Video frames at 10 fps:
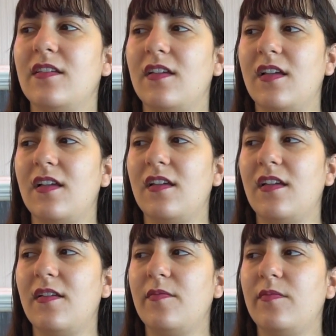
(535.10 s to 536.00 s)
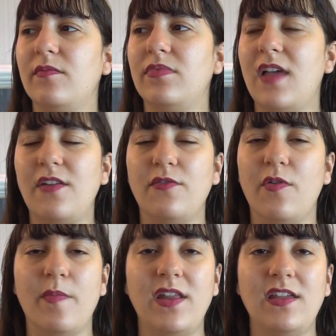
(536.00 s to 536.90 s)
don't
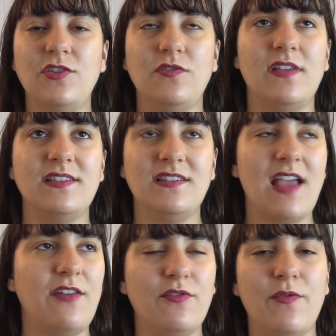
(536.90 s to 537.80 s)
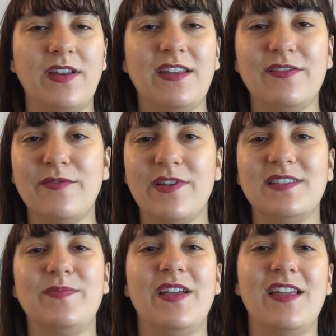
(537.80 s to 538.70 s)
know, money issue, laziness, I don't know what it
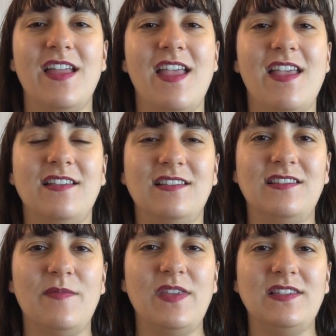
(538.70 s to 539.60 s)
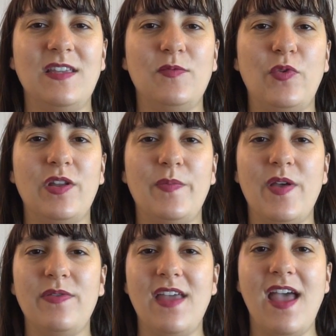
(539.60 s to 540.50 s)
was, but something seemed weird
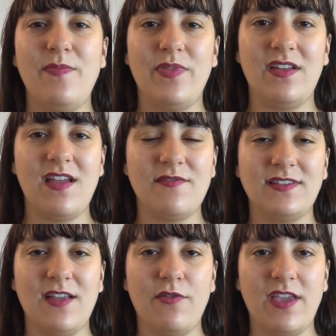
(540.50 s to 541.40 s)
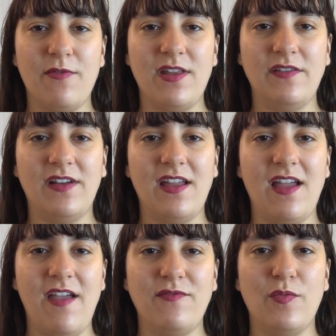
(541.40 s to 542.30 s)
about that. But I was like, okay, whatever, I
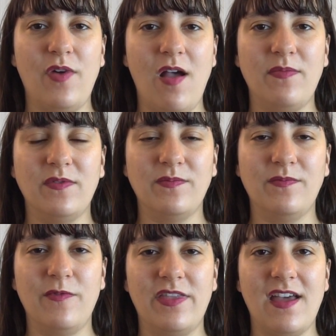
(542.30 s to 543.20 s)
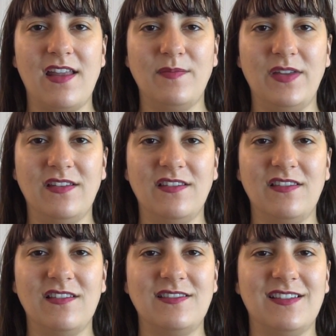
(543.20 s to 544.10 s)
have no problem with that. I
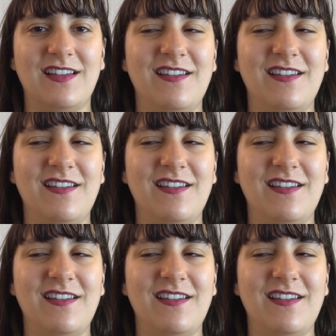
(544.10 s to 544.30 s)
mean, it's